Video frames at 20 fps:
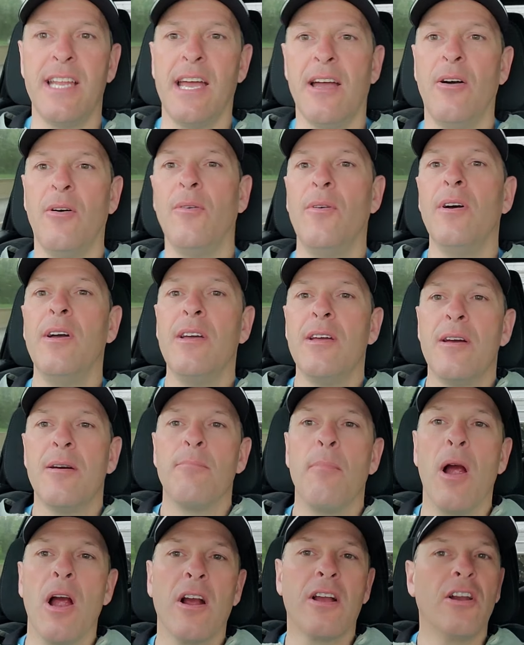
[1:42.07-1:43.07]
Now,
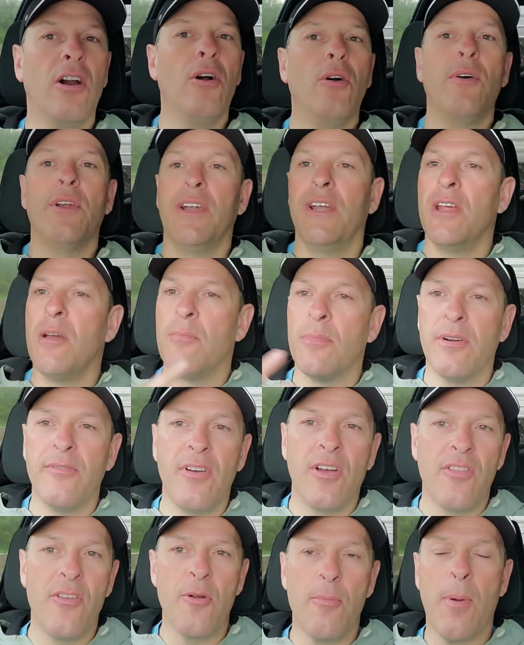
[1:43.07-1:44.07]
Marco and a number of
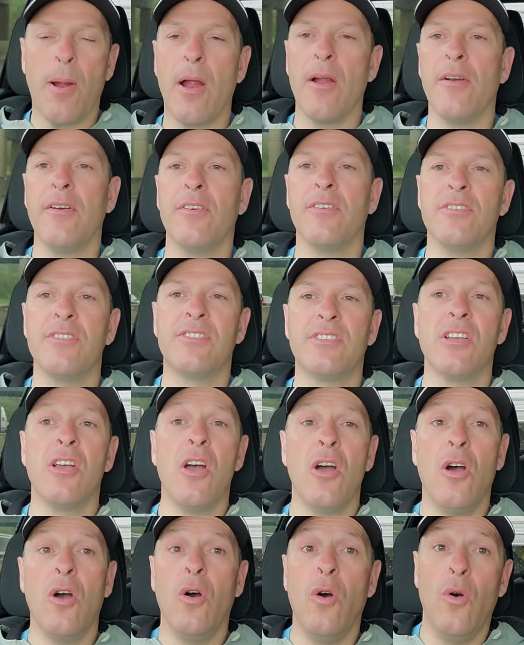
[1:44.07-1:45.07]
other partners
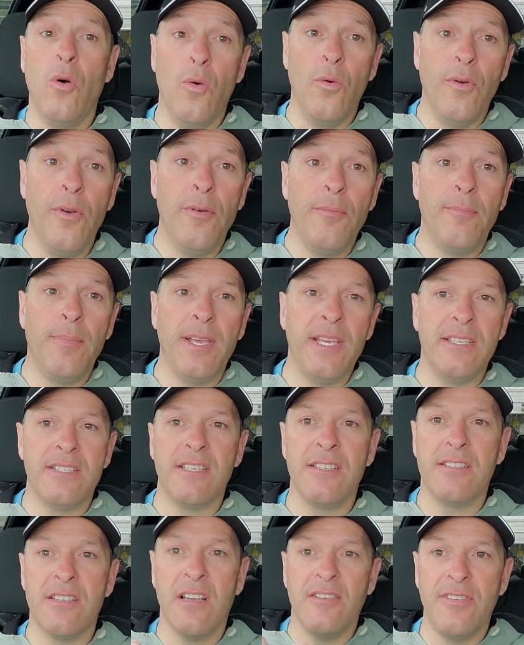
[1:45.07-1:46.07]
own
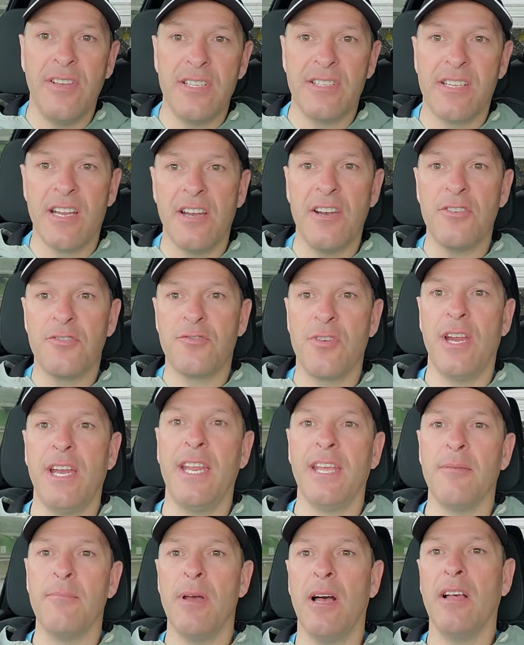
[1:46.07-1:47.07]
pieces of insider
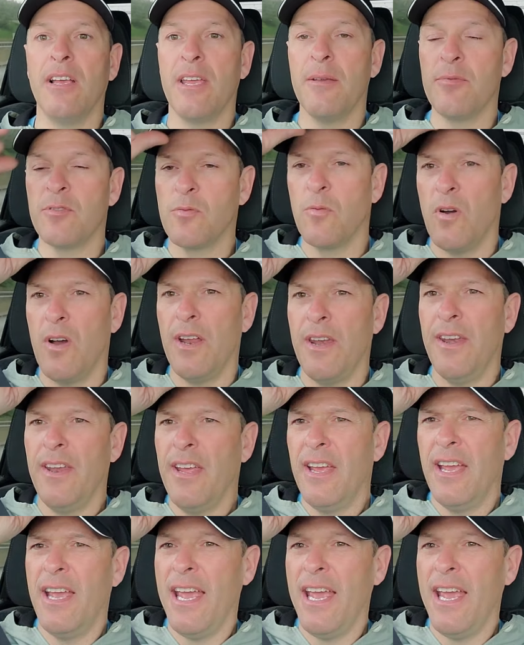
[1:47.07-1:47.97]
trading, and Mel Gibbs won.